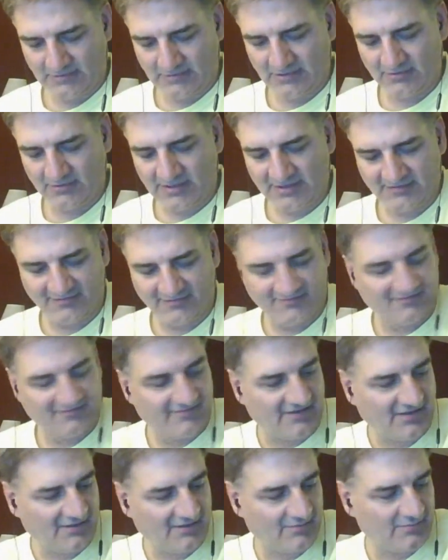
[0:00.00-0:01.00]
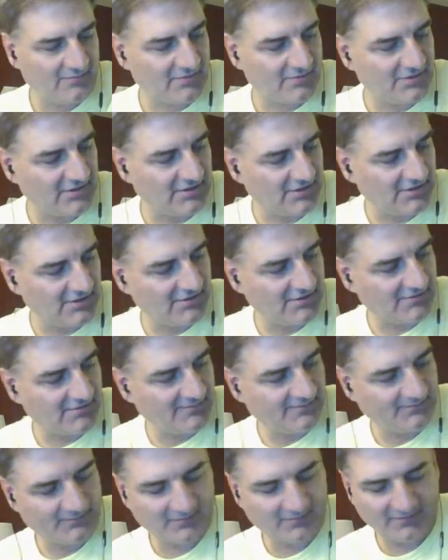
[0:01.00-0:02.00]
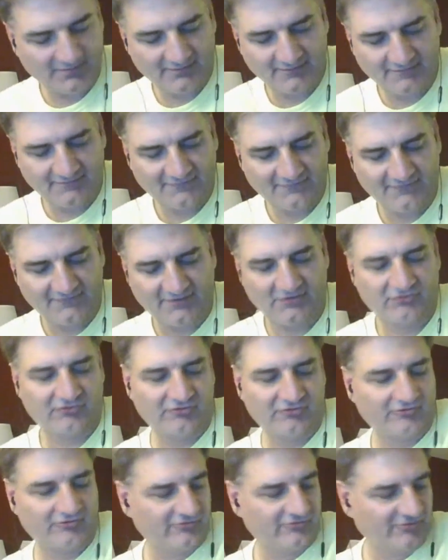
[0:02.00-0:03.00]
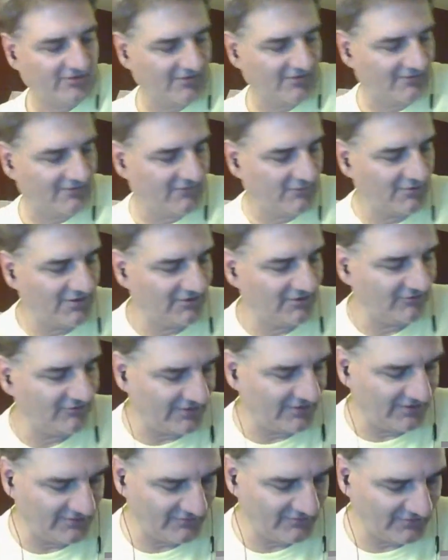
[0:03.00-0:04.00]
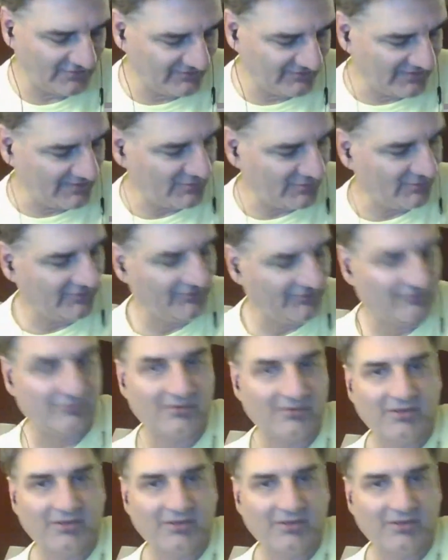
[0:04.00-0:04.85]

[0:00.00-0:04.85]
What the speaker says: a lot of the same features of. Well, actually, I can give an example this way.